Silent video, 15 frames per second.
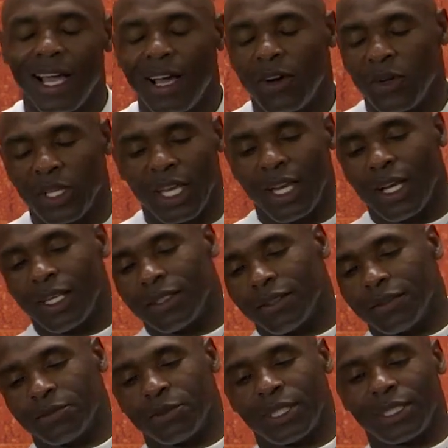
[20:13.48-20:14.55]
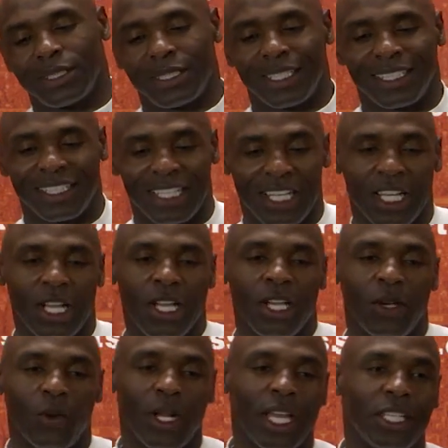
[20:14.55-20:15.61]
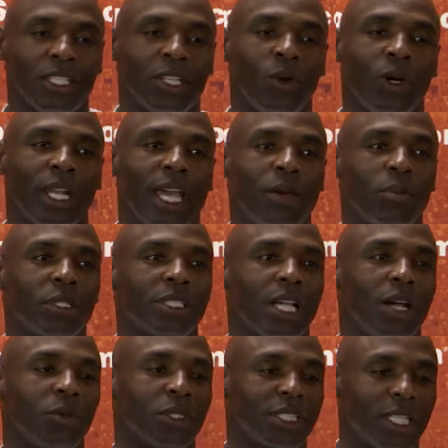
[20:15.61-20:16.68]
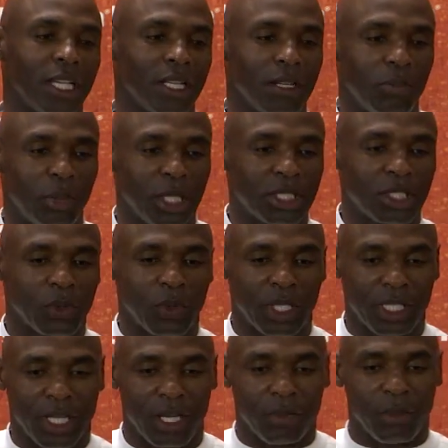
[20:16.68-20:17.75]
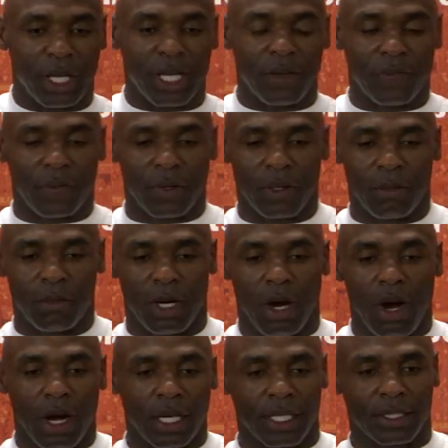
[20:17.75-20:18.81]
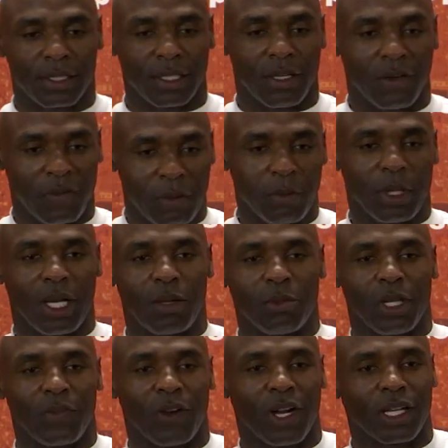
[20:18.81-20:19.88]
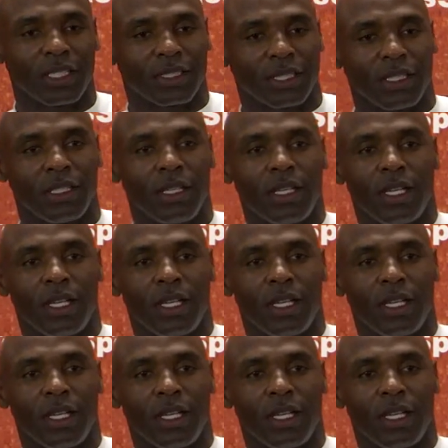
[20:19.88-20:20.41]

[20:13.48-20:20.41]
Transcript: Oh yeah, I don't. Well, you know what happens? I was taking a picture with a young man from Arkansas, from Pine Bluff, Arkansas.